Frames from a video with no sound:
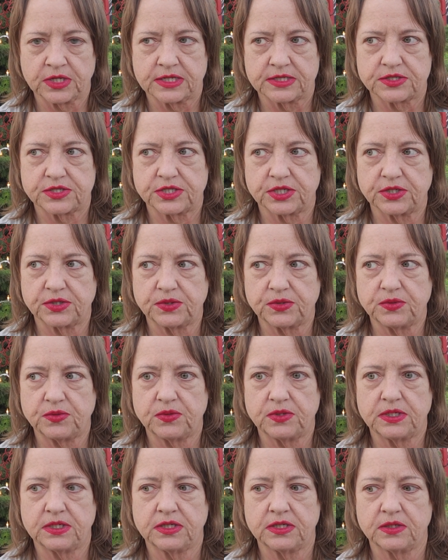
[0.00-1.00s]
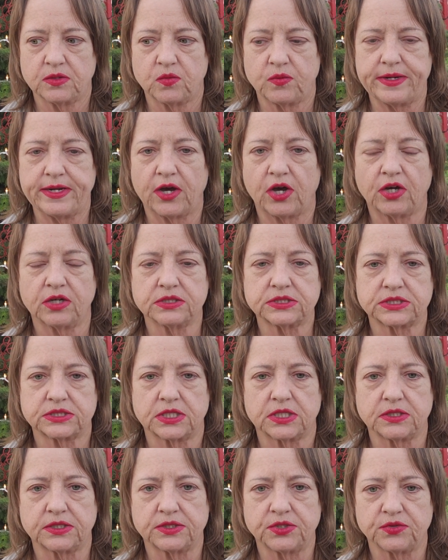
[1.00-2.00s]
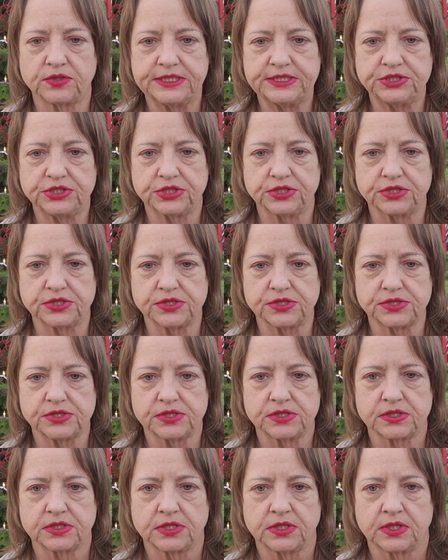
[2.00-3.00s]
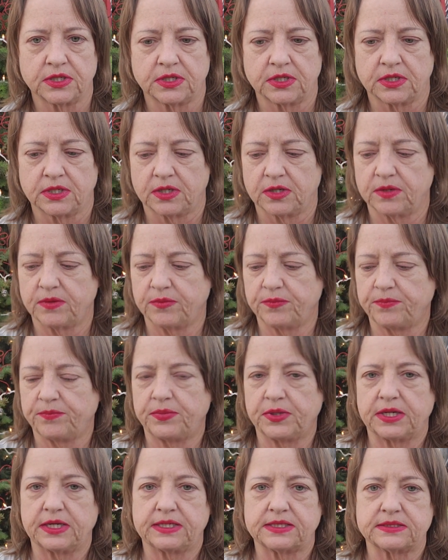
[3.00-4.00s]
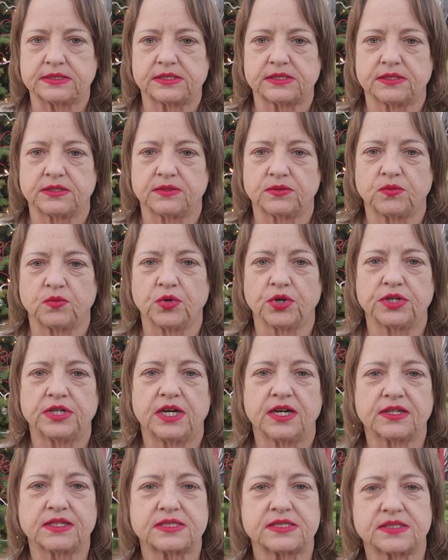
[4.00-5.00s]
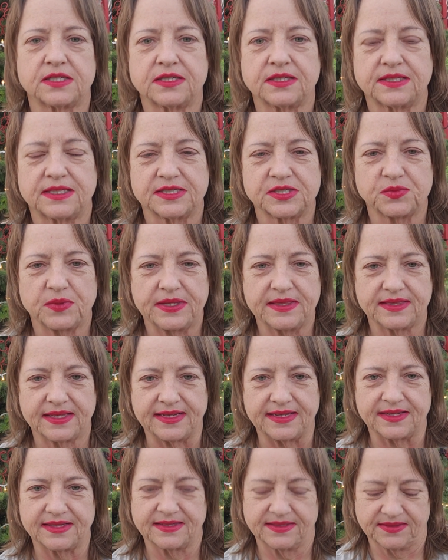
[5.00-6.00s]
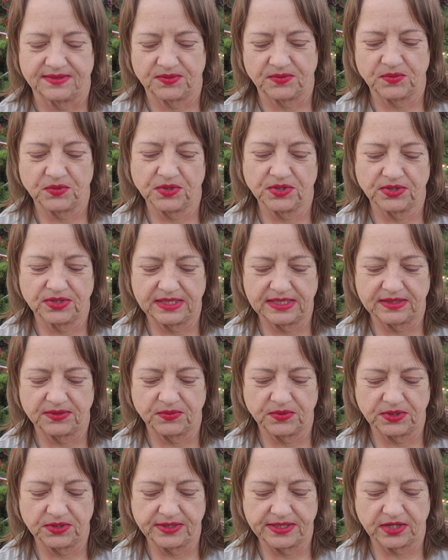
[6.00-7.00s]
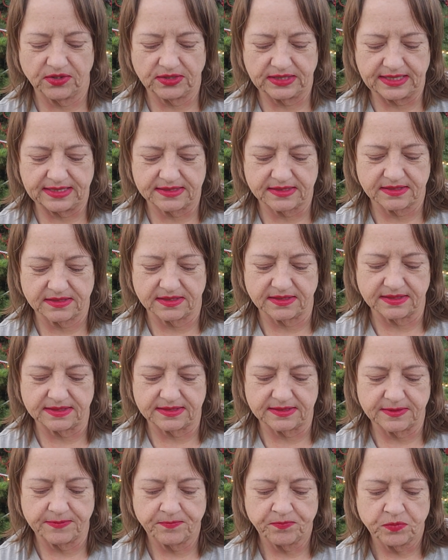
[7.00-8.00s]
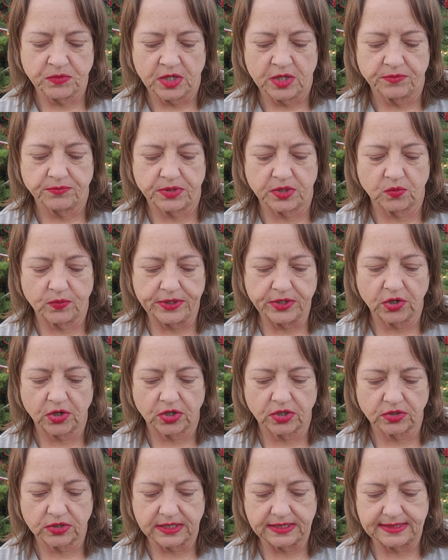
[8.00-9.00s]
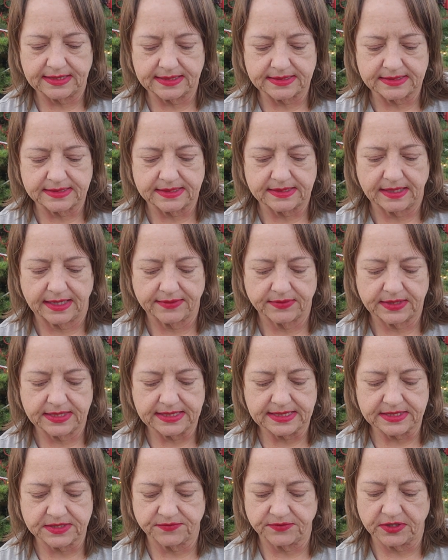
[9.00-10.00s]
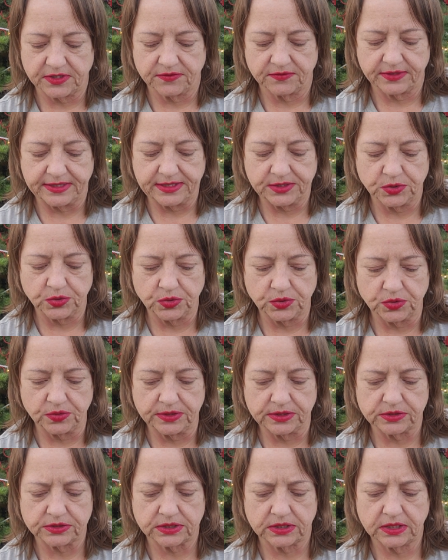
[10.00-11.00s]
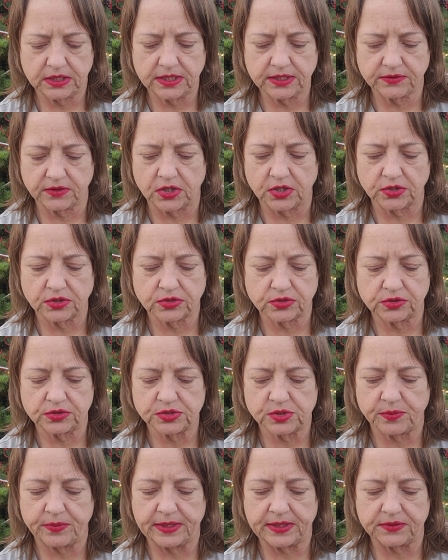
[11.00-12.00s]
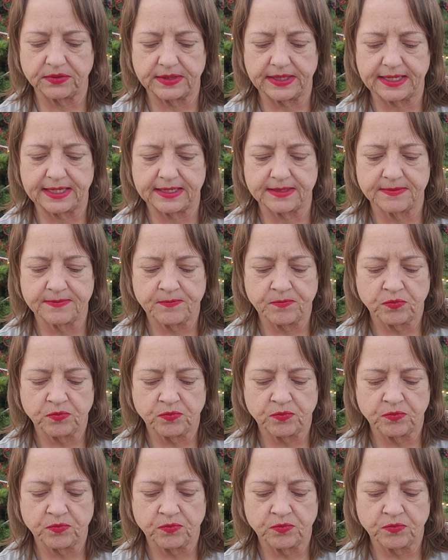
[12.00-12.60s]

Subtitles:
So we are solid creatures, but we're not as solid as we think. We are less solid, but we are all connected. I think that's very, very cool. There's a lot of articles about that.